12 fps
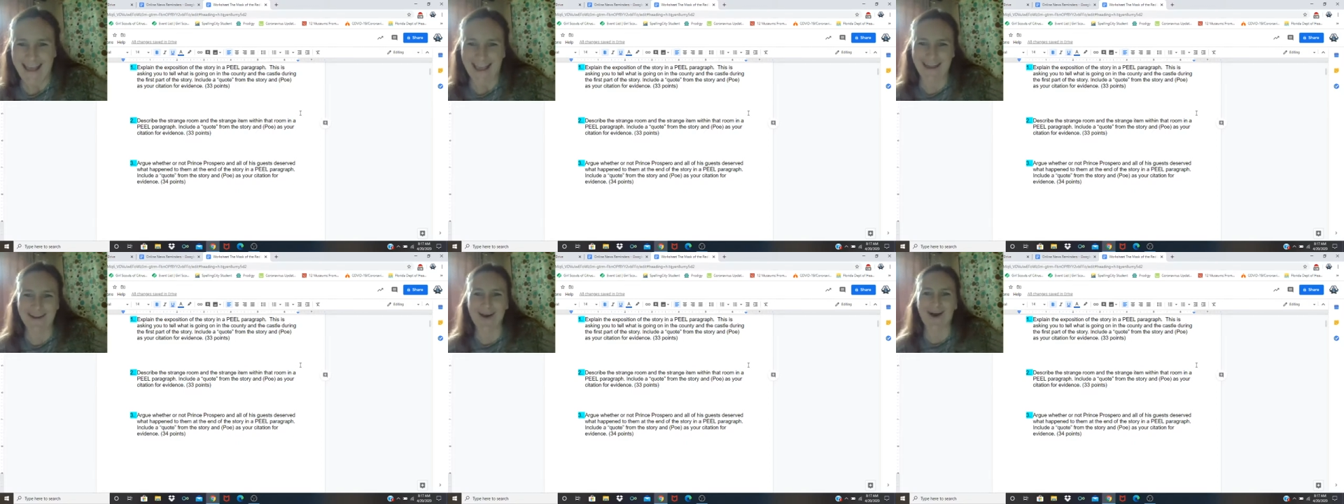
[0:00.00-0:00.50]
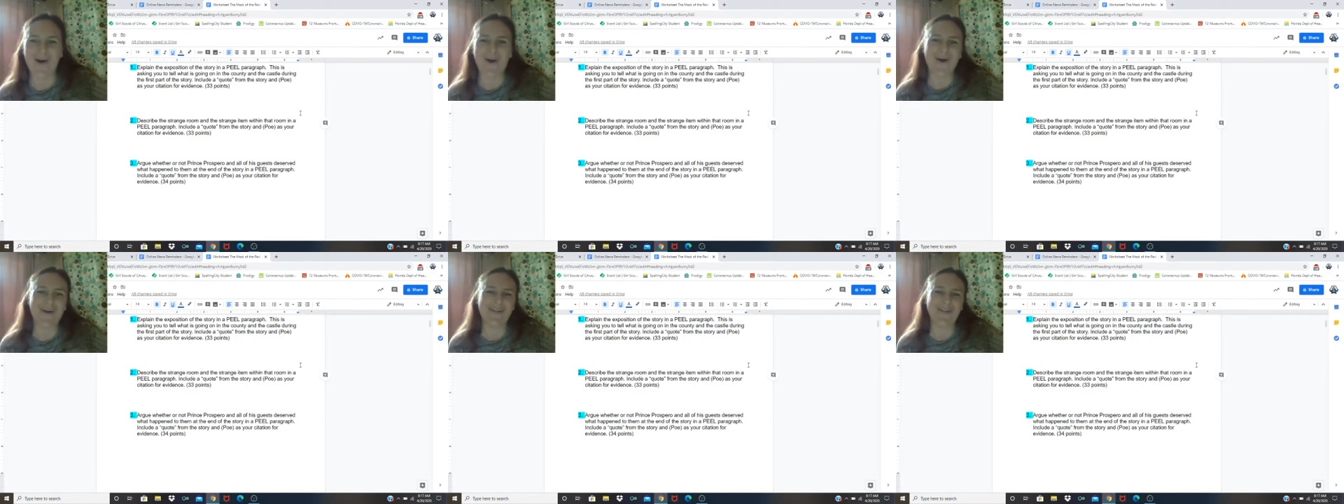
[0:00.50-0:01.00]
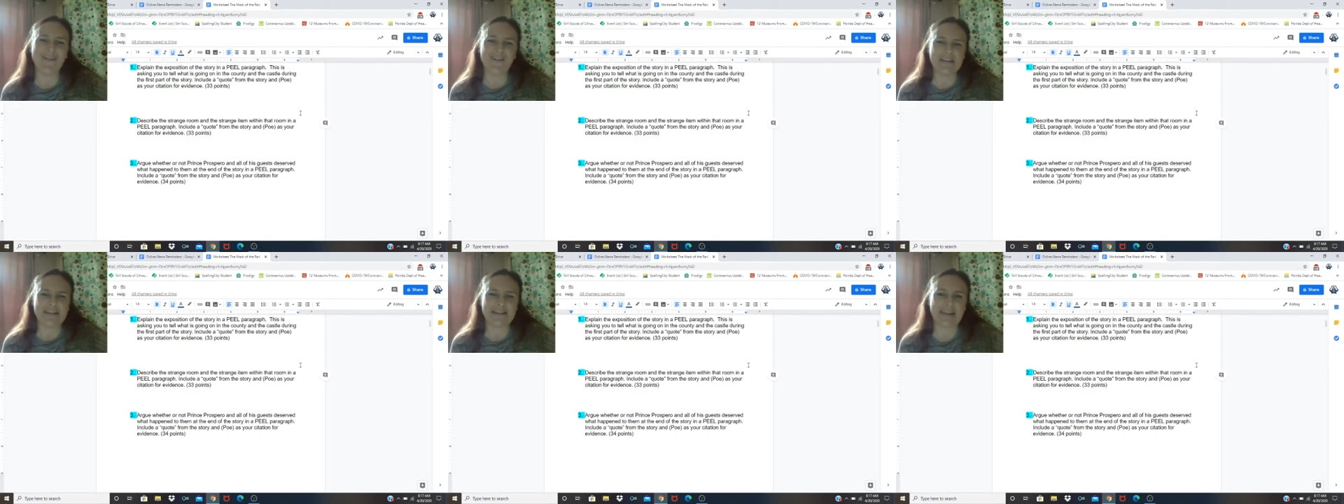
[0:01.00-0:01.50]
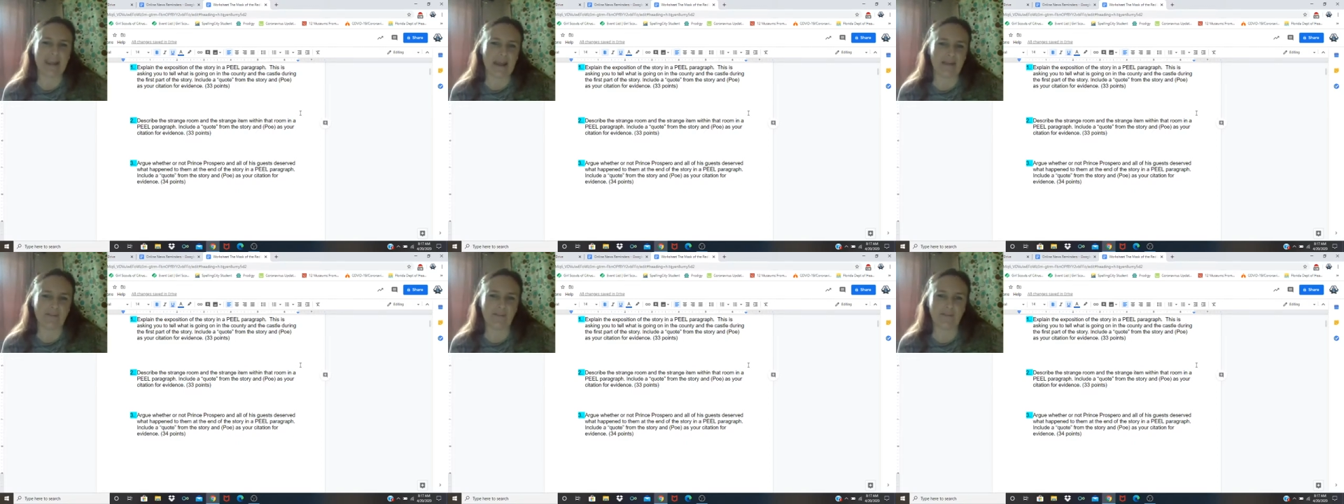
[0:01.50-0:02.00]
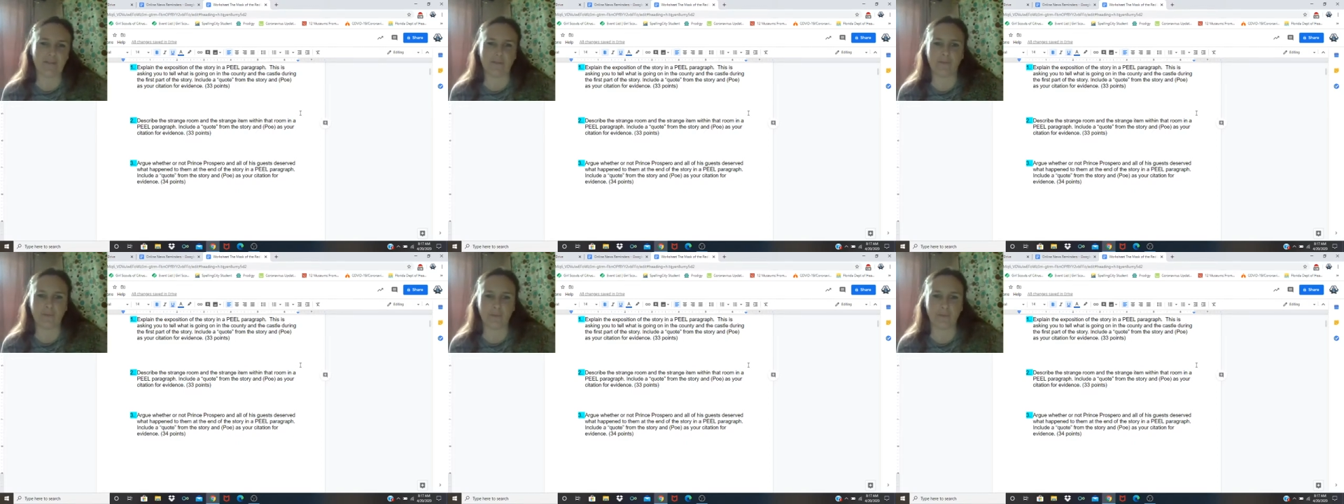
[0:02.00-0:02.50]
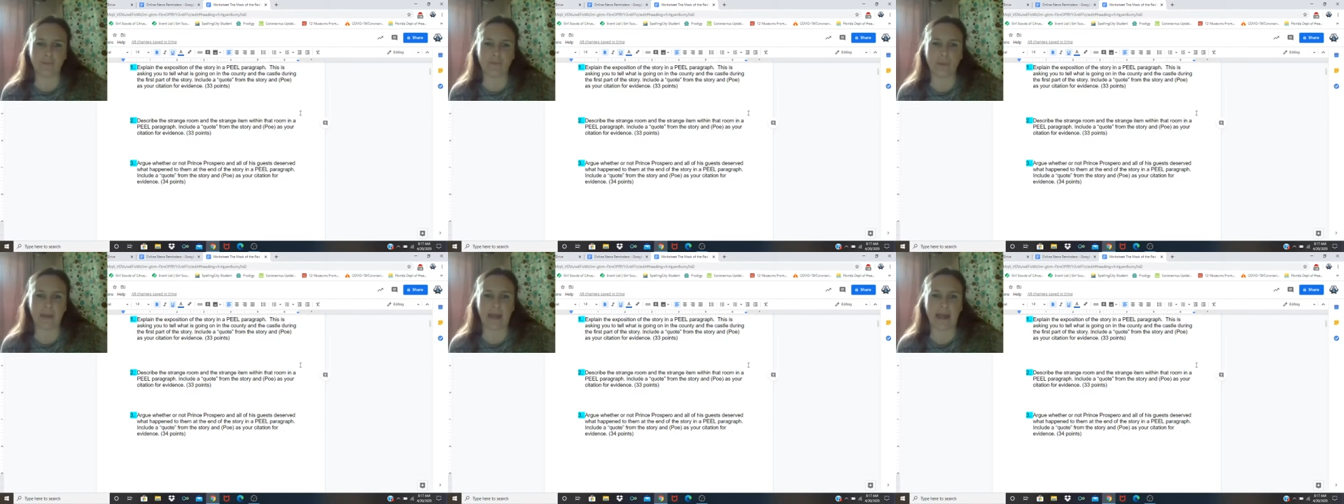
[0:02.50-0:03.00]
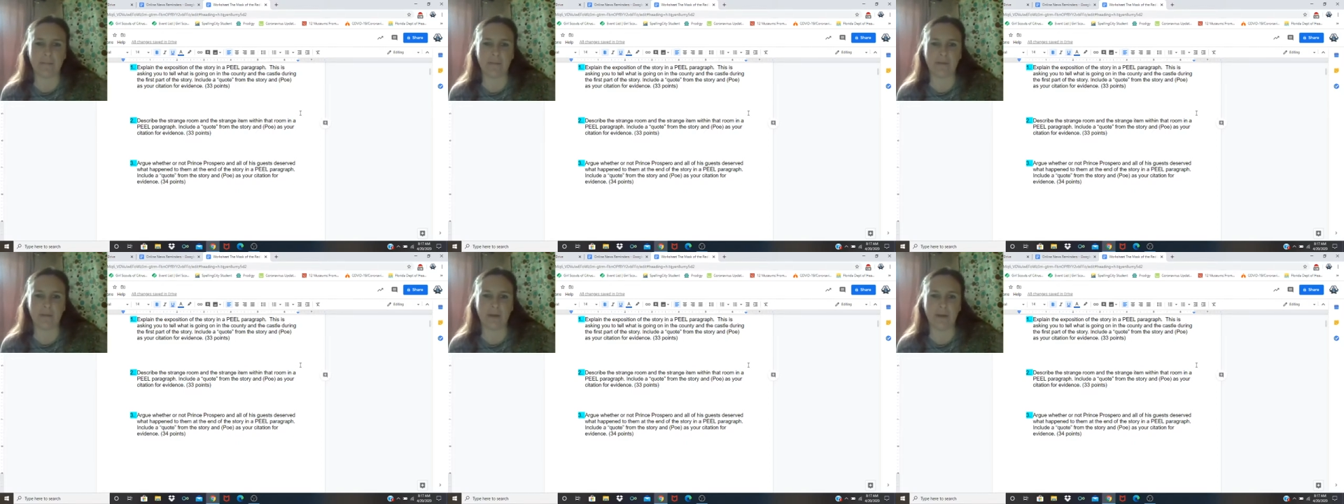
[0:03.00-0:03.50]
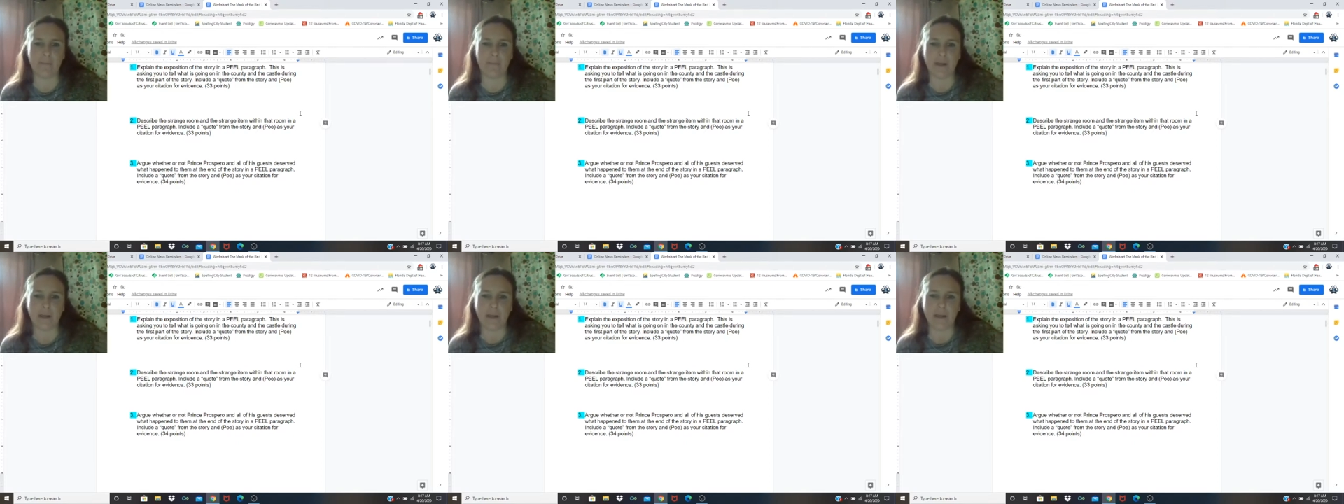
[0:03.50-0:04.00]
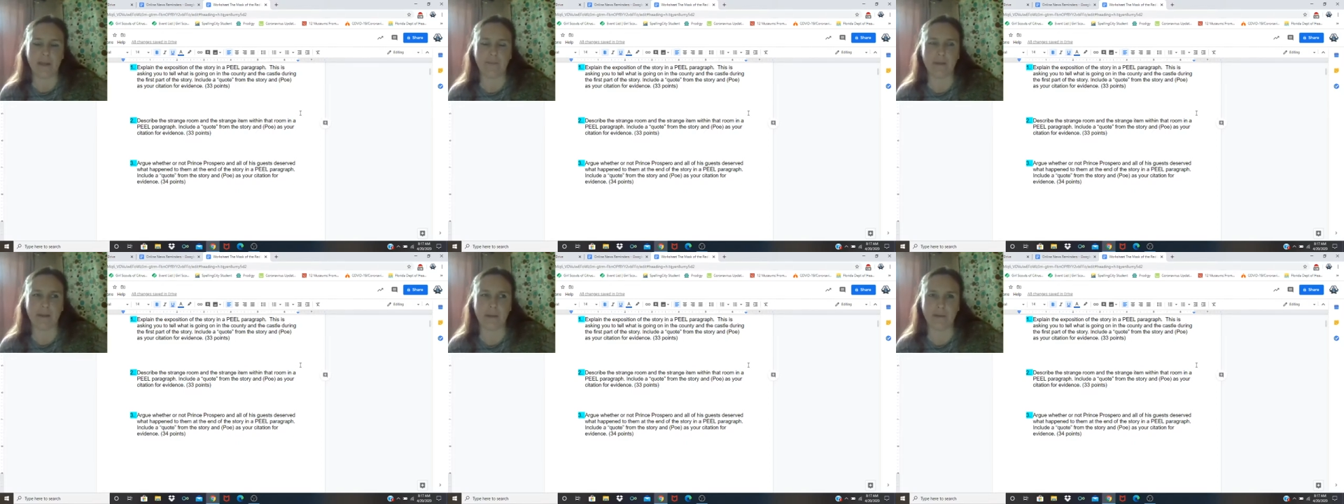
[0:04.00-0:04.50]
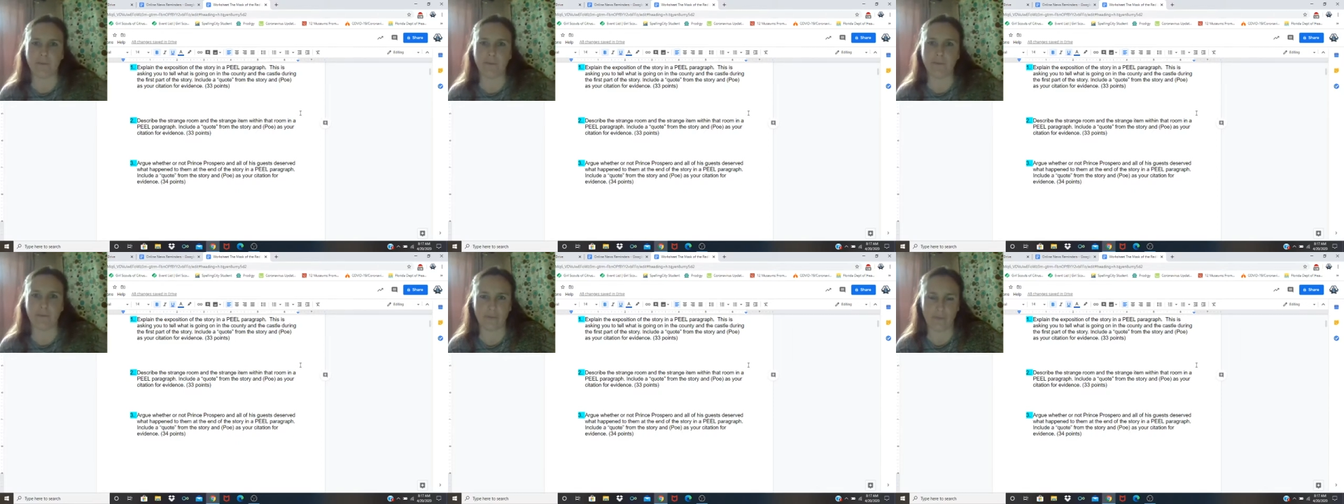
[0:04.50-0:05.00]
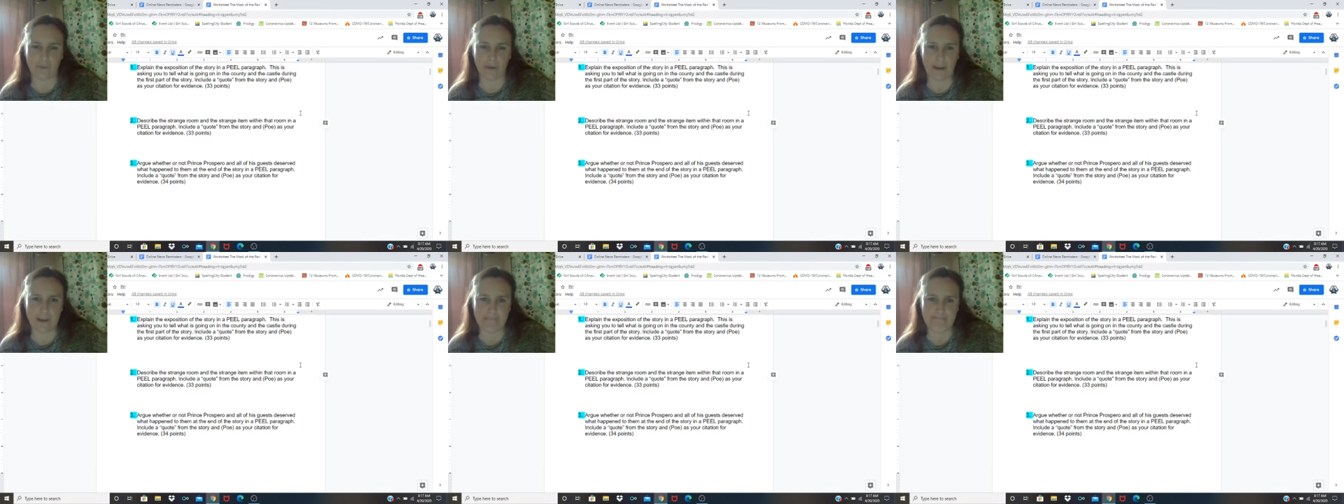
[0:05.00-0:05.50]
and all of his guests deserved what happened to them at the end of the story.